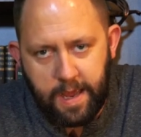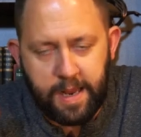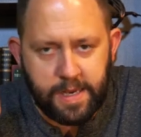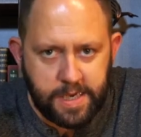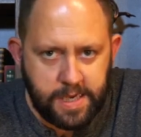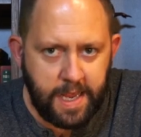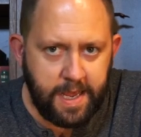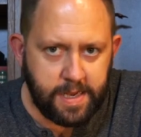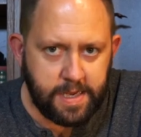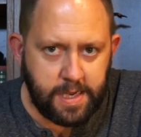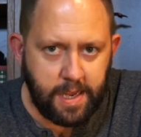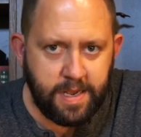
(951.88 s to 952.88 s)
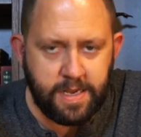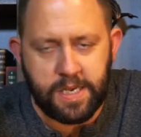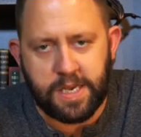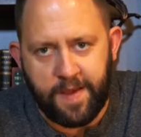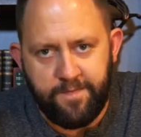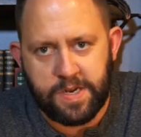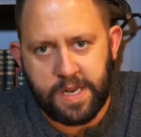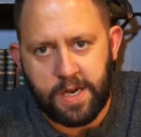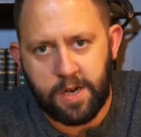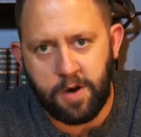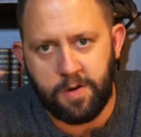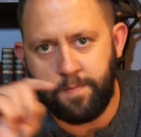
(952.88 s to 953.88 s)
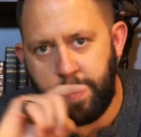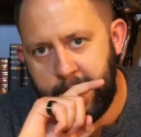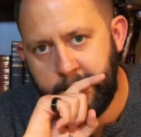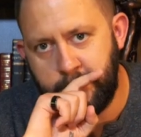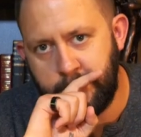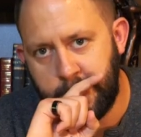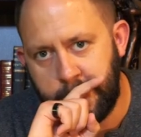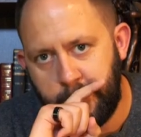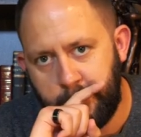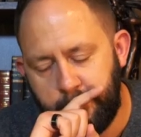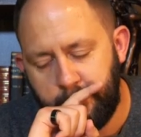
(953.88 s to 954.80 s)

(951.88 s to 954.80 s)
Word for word: It sits at £79,